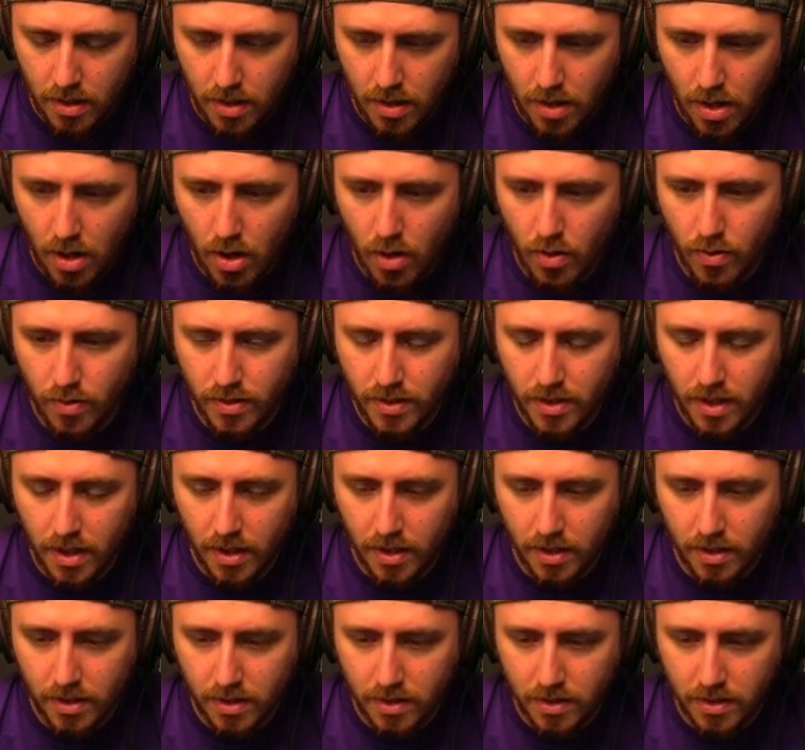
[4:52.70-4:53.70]
Oh, it
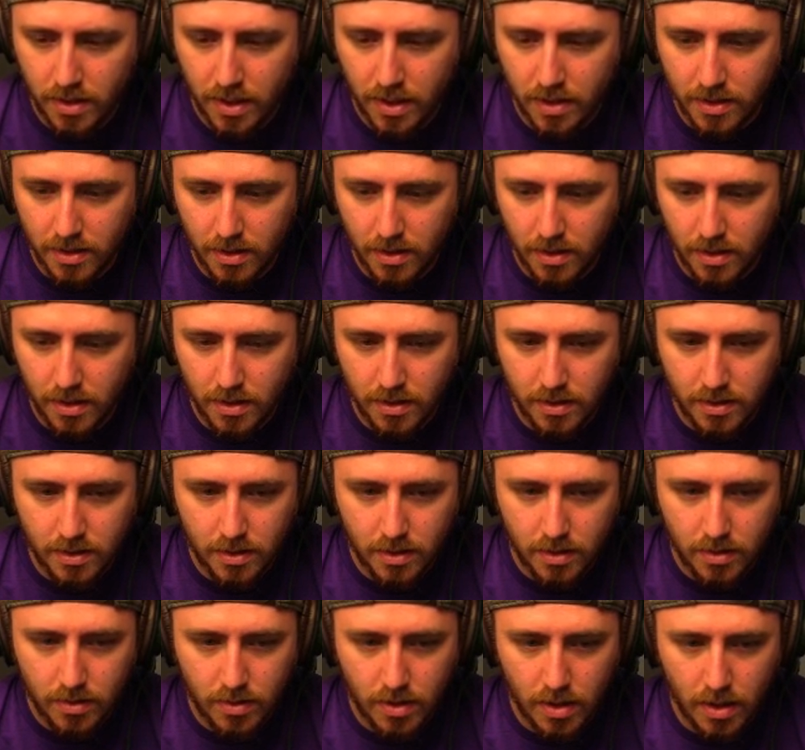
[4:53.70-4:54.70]
does. Yes, it does.
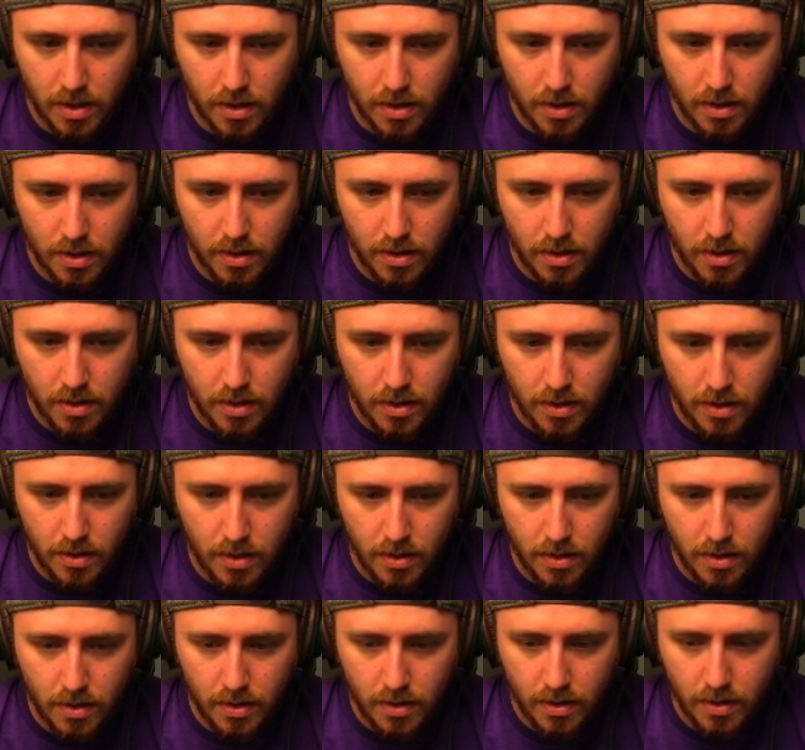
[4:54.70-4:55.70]
Okay.
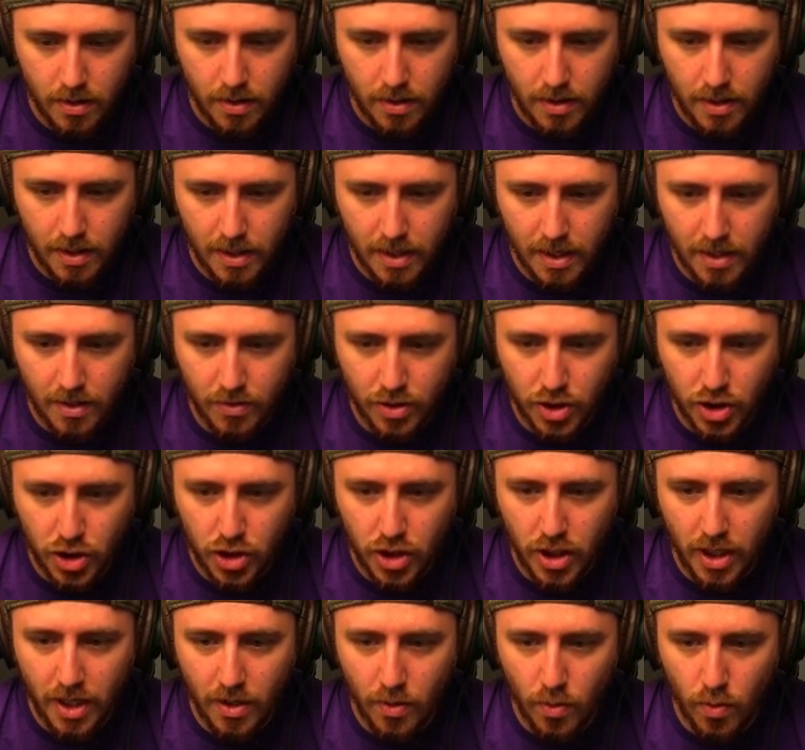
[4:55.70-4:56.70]
I got a
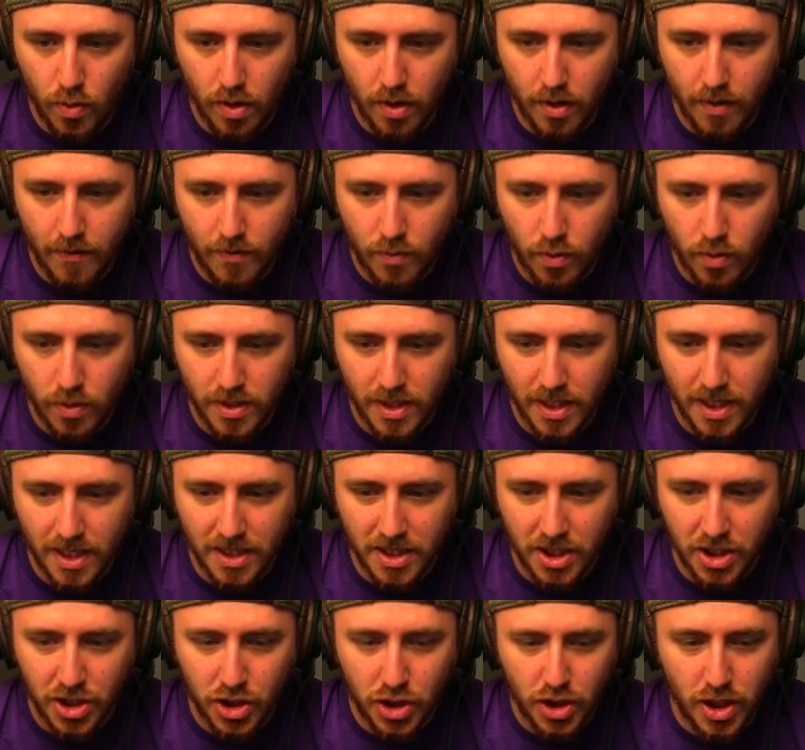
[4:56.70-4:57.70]
shitty one. Of course I got
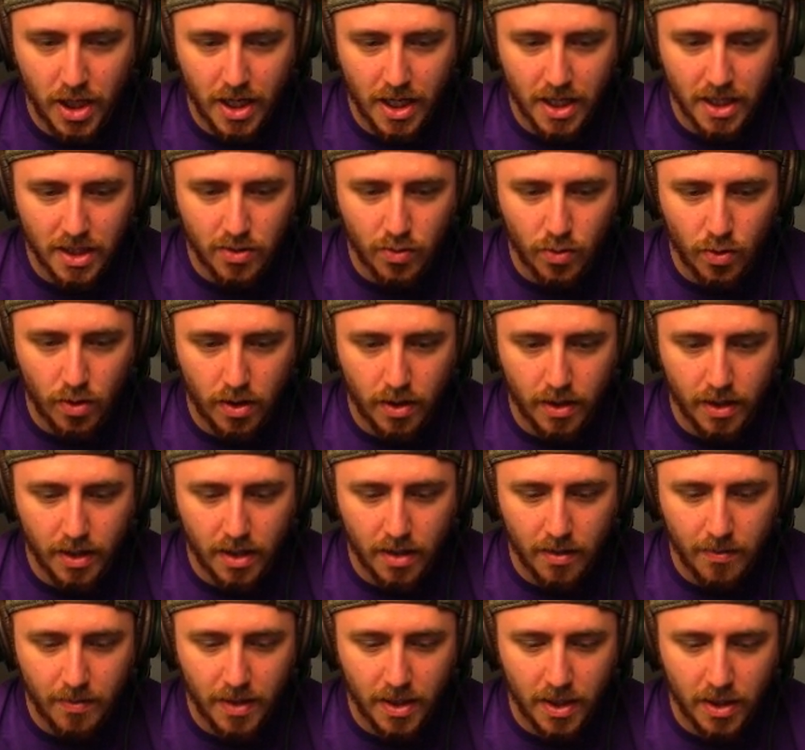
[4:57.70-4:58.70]
the shittiest one. It
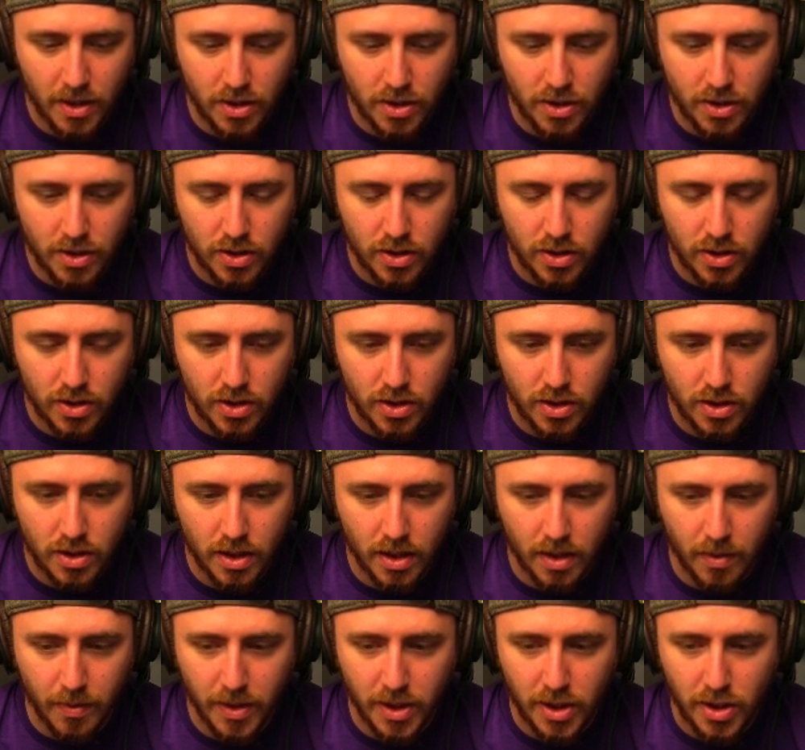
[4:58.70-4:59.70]
could be it
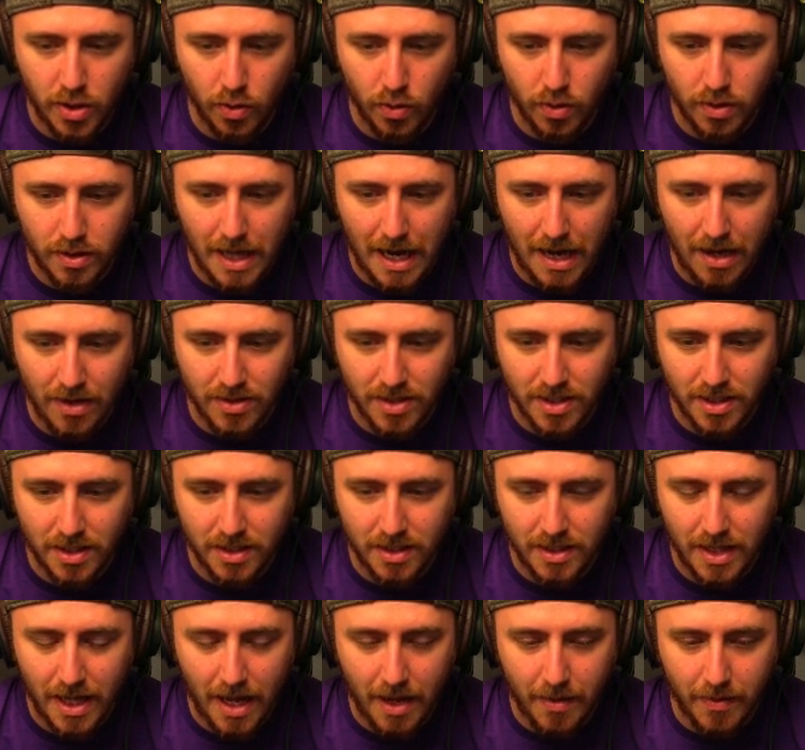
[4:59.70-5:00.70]
could be 2,000
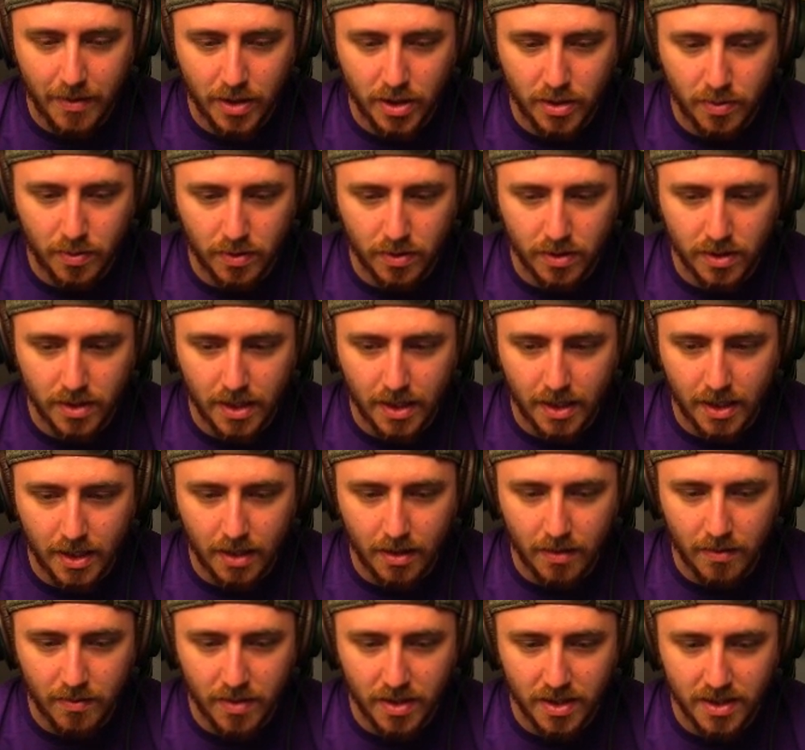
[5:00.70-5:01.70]
damage per
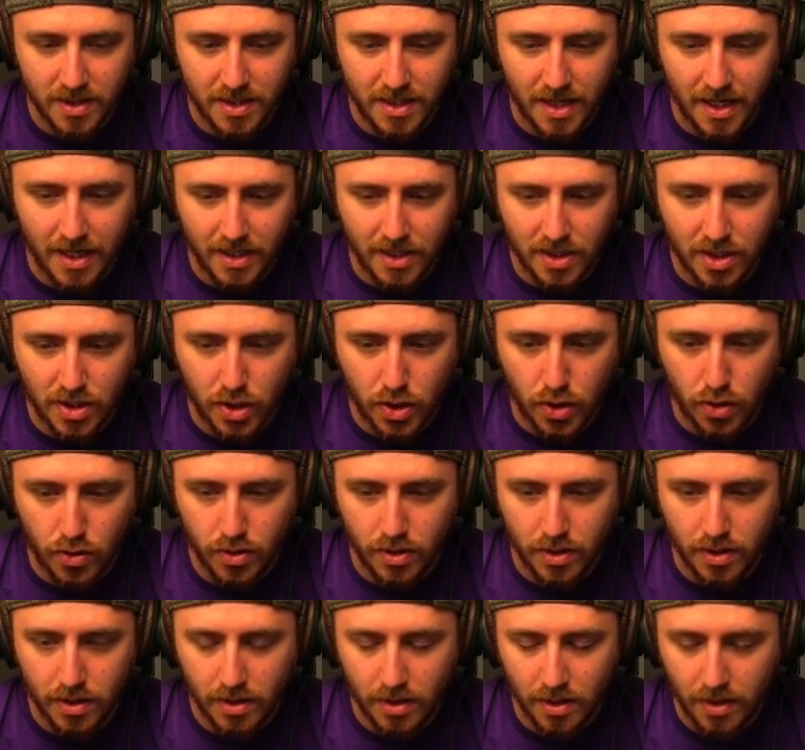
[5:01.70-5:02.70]
second, but instead it's
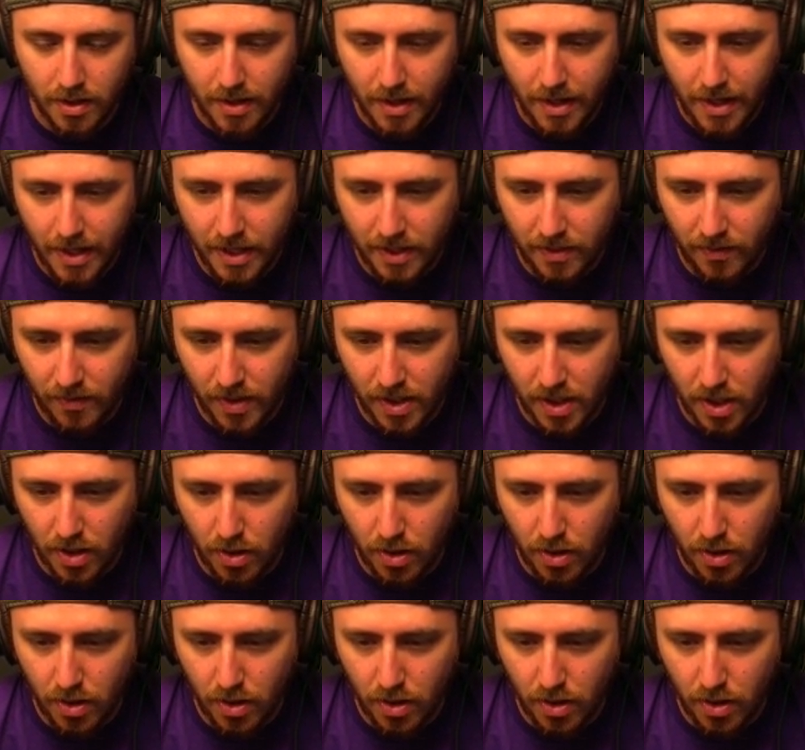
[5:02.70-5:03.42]
fucking